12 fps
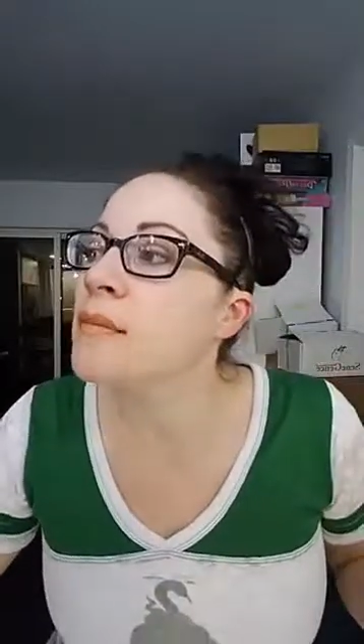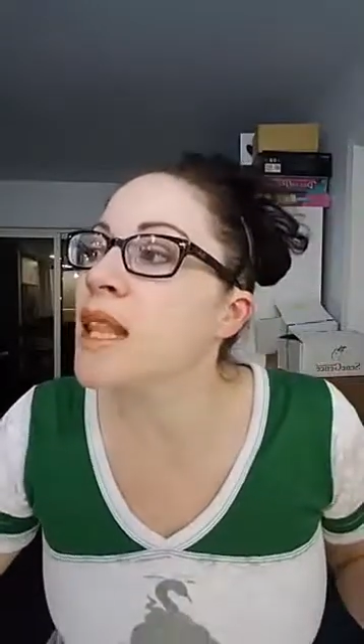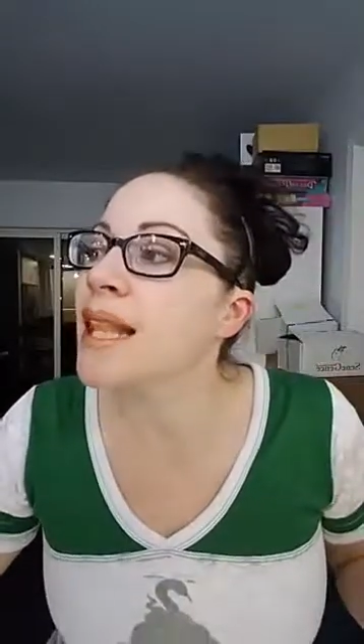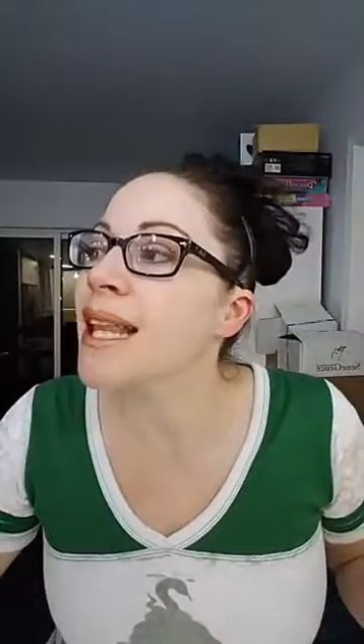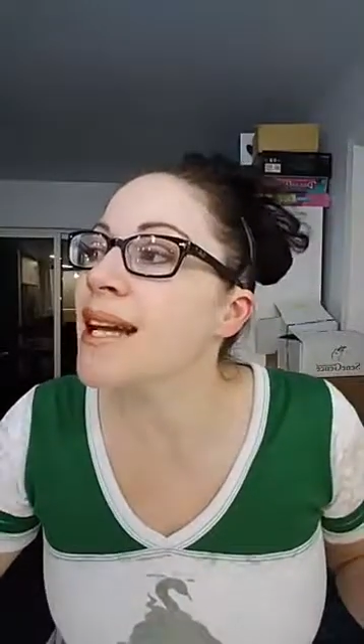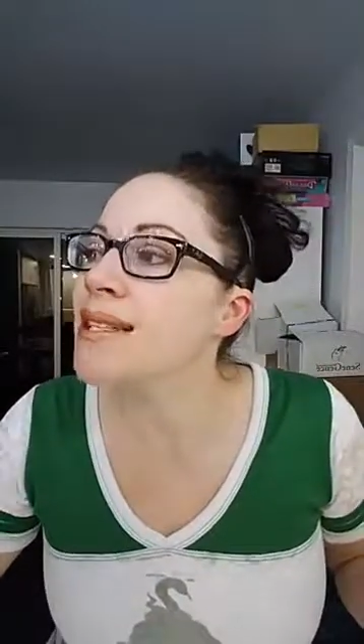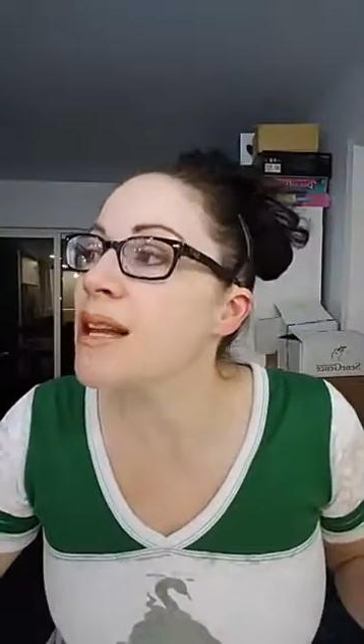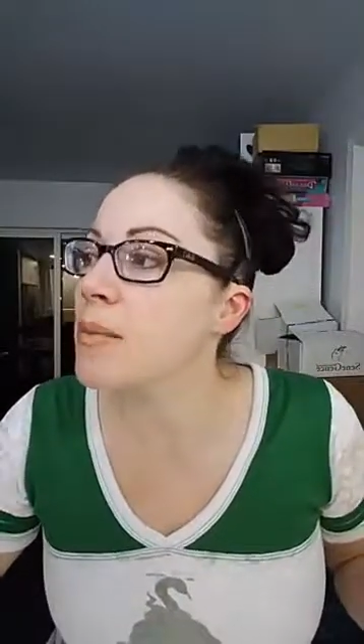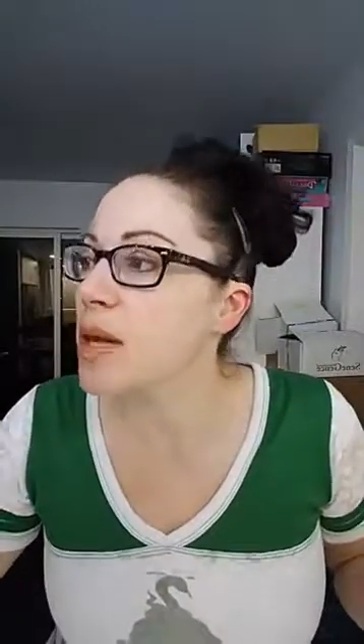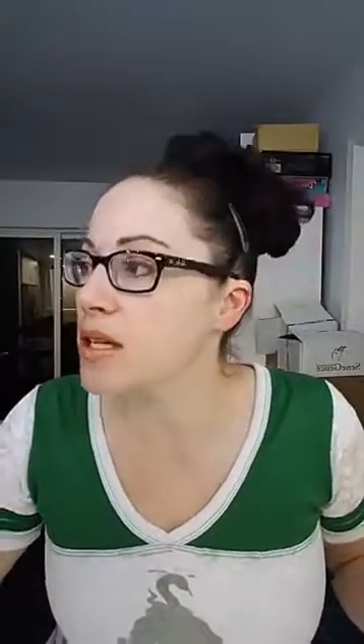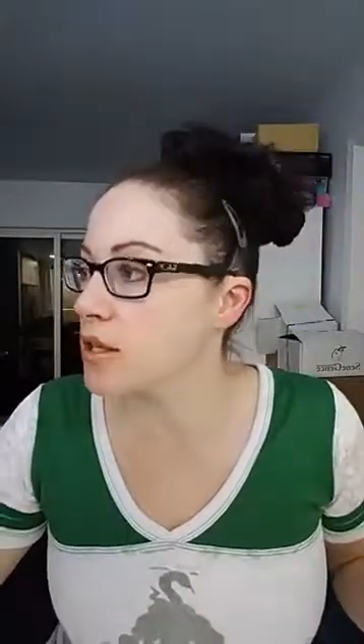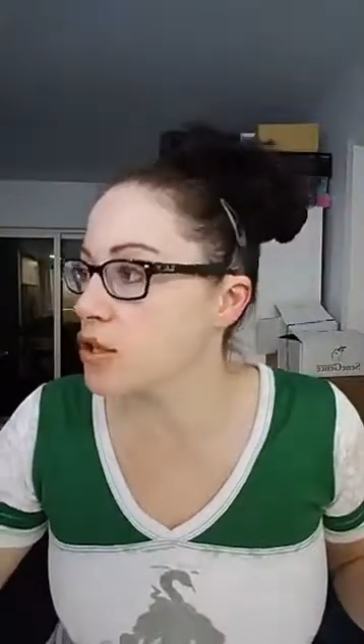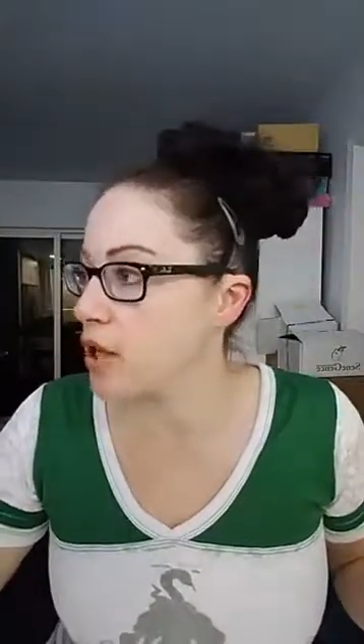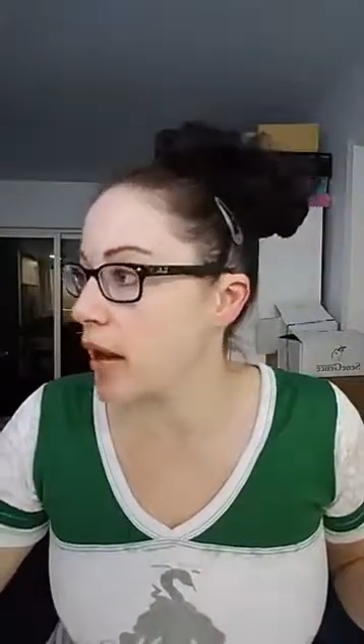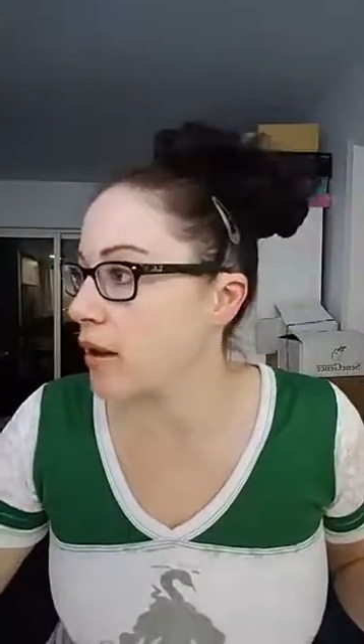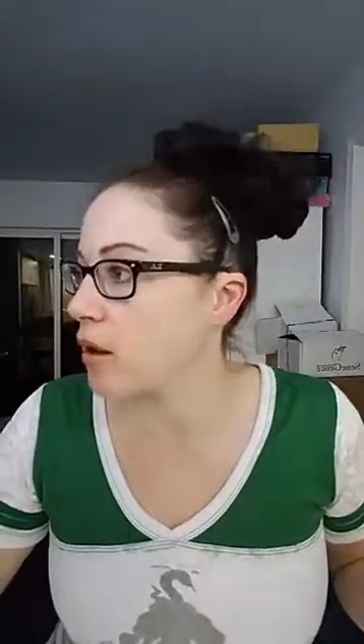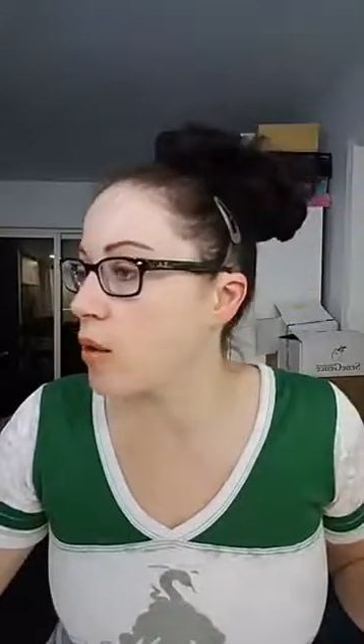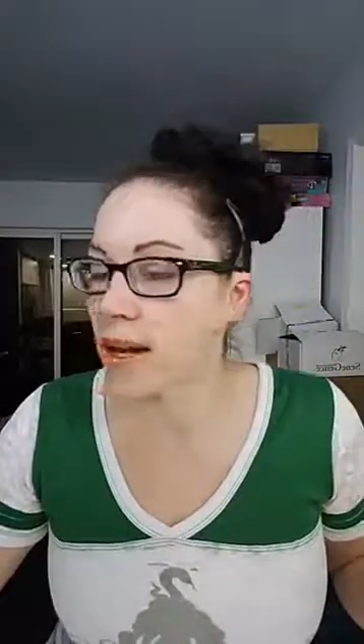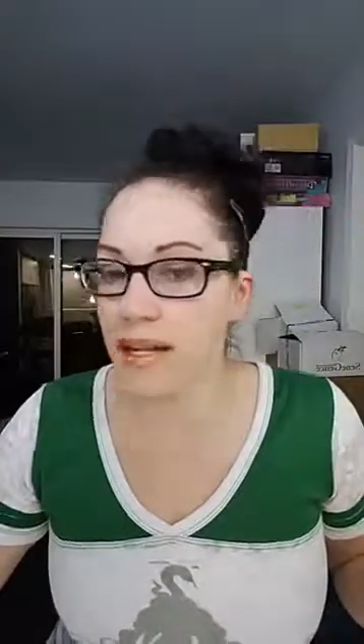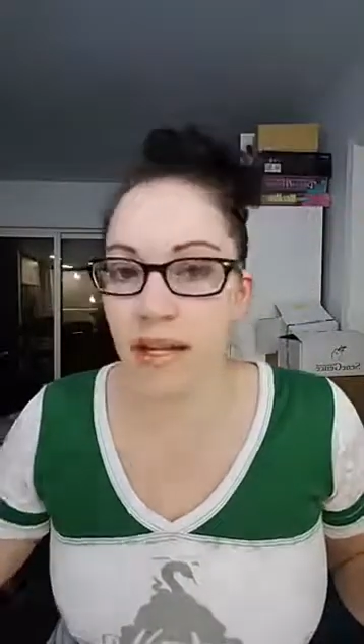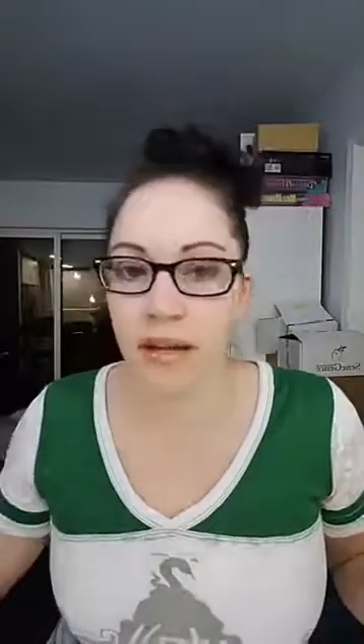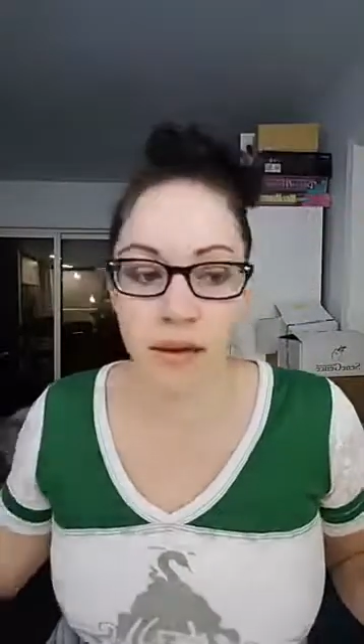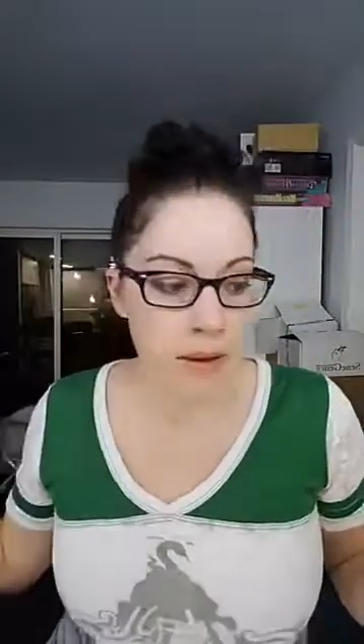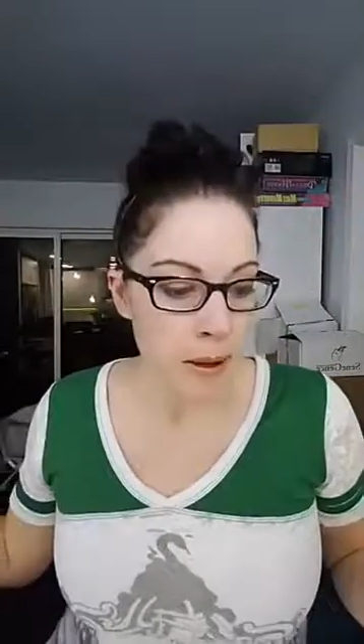Last time I did shadow, I did